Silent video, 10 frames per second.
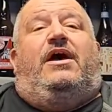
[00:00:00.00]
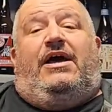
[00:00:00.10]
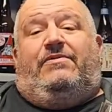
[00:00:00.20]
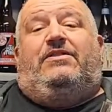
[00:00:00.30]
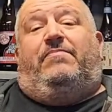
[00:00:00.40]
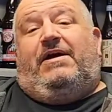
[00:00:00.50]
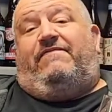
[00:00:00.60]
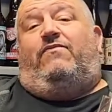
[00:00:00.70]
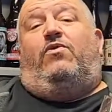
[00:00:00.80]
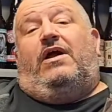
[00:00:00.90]
I'd rather buy
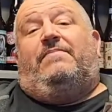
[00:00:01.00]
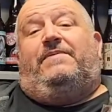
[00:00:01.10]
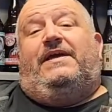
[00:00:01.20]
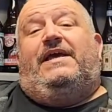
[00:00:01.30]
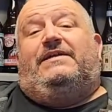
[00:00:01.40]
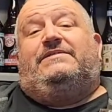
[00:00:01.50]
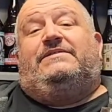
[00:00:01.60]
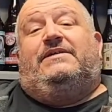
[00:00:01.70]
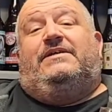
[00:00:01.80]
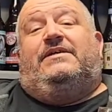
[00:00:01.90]
four
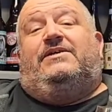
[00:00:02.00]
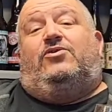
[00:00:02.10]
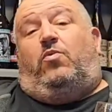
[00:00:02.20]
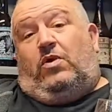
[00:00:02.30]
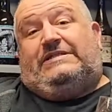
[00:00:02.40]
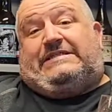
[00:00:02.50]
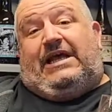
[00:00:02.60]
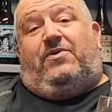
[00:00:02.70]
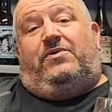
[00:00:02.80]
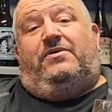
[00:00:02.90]
IPAs, one
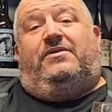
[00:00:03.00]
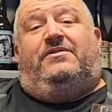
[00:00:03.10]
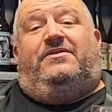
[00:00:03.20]
sour,